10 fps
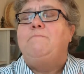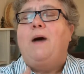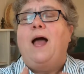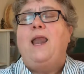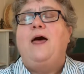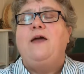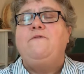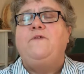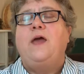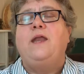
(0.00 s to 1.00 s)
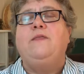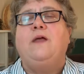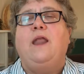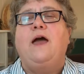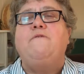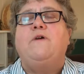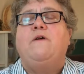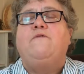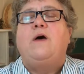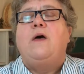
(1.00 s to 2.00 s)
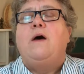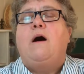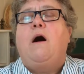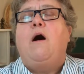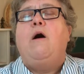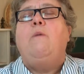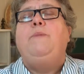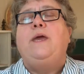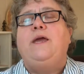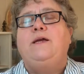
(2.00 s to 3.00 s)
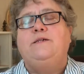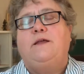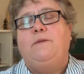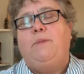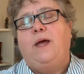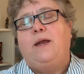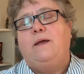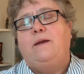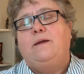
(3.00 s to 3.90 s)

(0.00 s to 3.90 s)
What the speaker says: my life and in the life of all beings on the planet.